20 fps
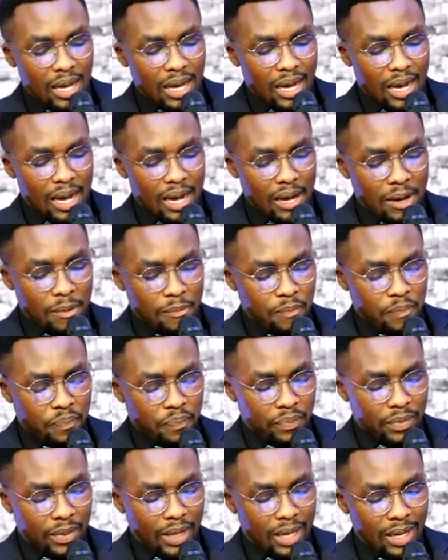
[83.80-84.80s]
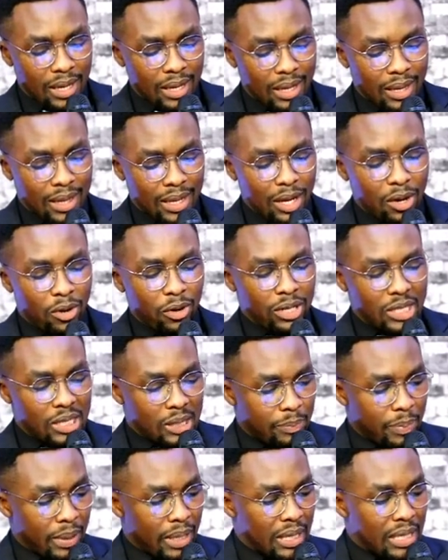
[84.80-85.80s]
um, the
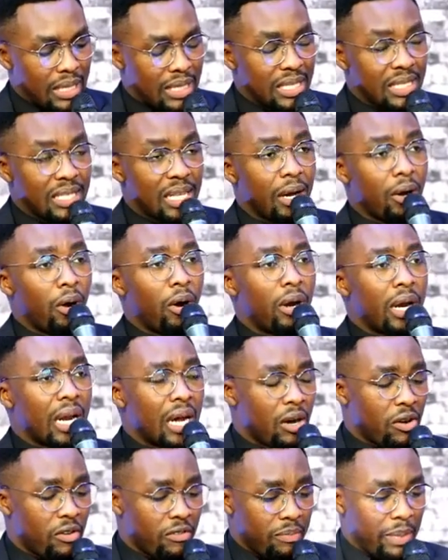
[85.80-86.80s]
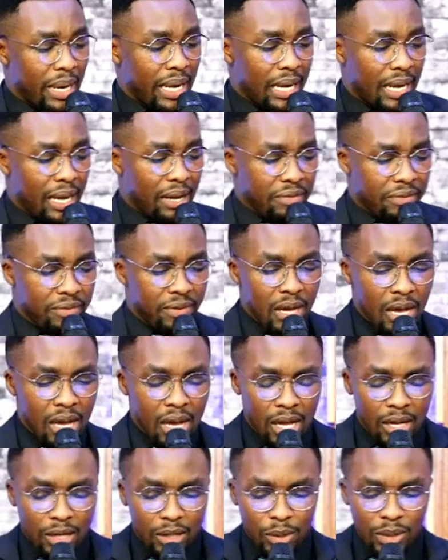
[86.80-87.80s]
gospel. It is the honor of my life
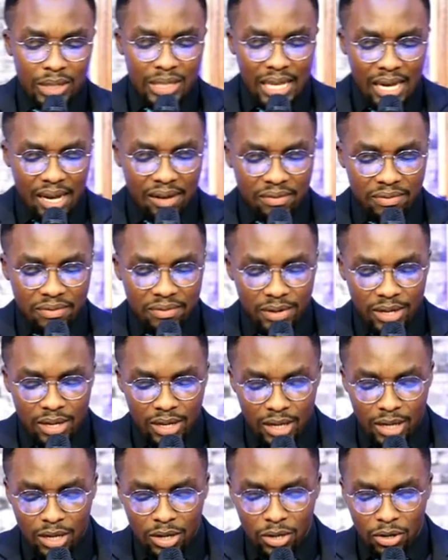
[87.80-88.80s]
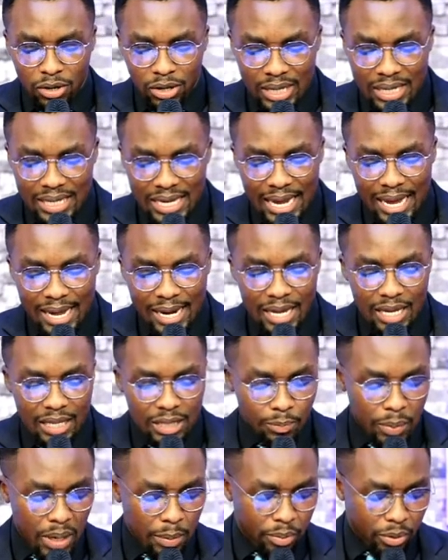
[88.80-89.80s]
to serve God and his
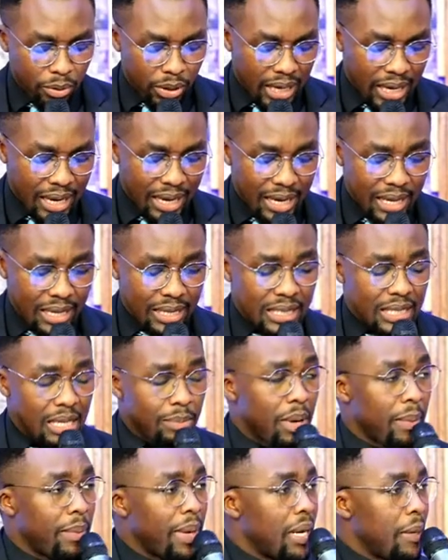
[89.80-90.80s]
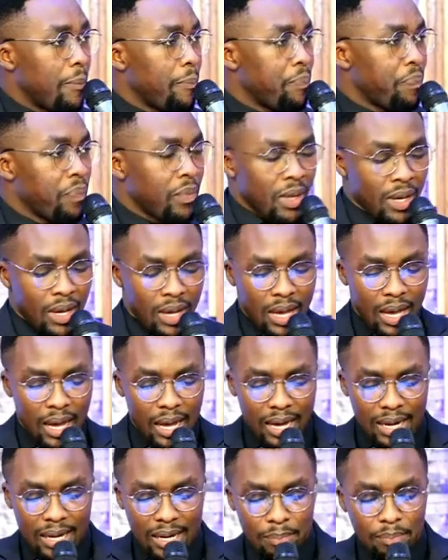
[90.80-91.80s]
people here in Zimmerman
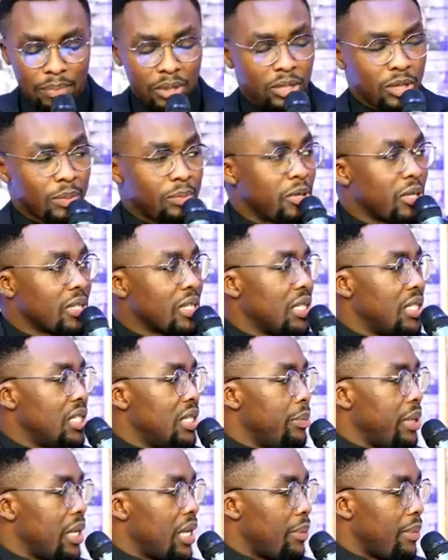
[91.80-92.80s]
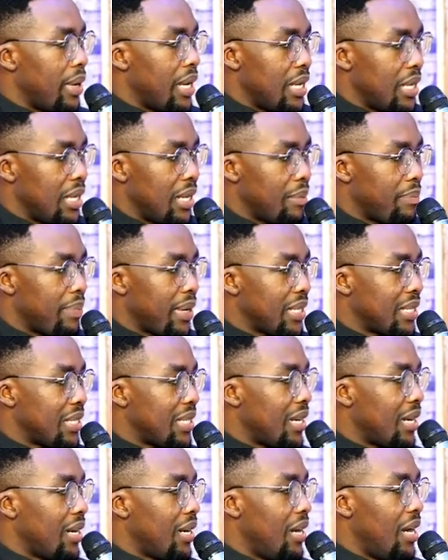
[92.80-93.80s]
under Bishop Dr. Jimmy Kimani and Pastor
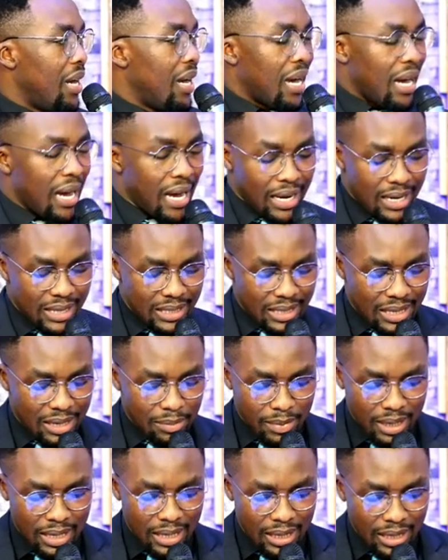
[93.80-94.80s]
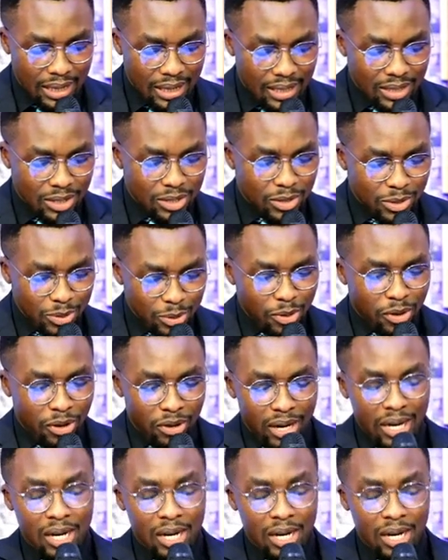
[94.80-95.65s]
Alice Kimani, the true honor